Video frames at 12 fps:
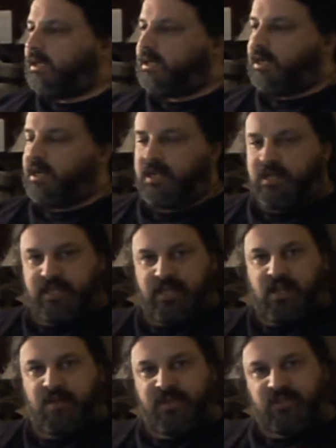gotta get
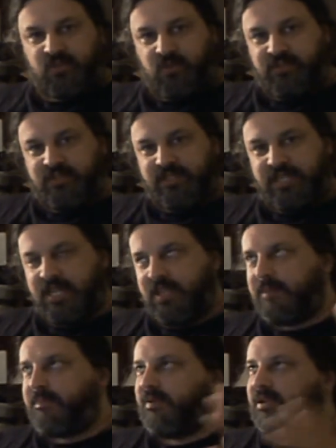all my sources
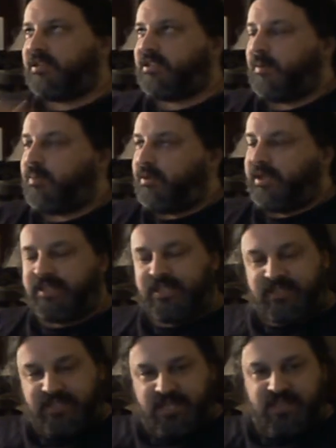together, start pulling
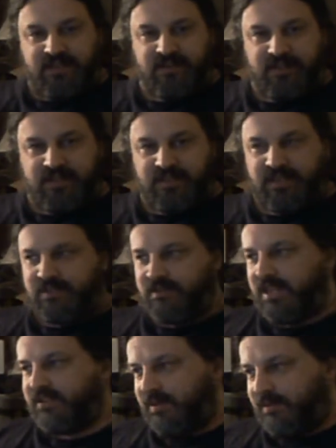things together. So
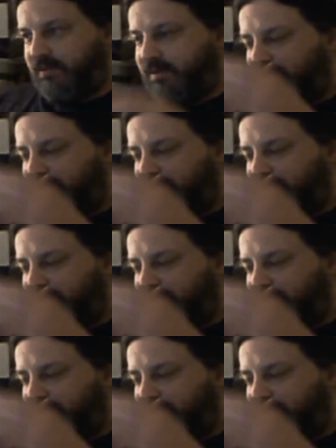that's what I'm doing